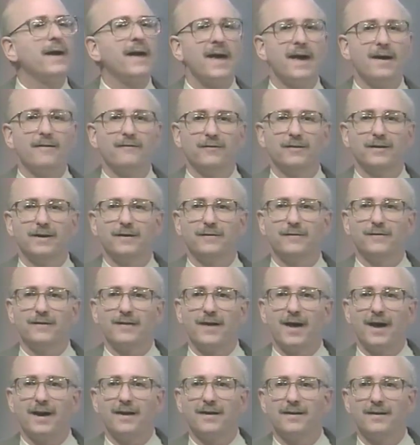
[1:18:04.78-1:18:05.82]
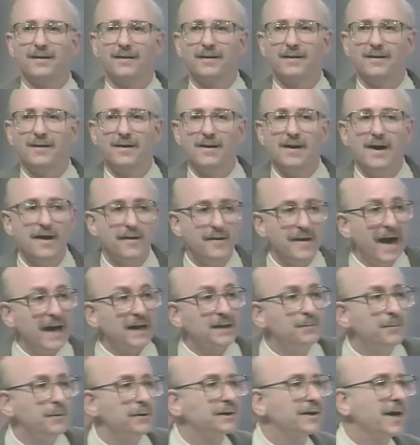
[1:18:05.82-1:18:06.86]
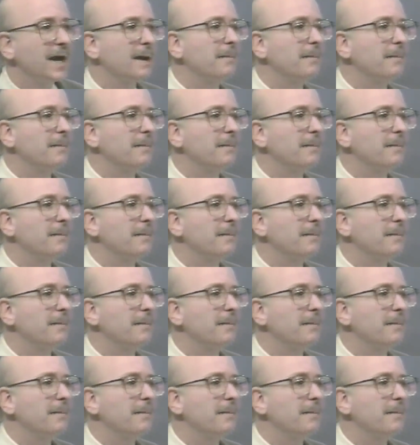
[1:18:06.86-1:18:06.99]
heavily for that. The experts on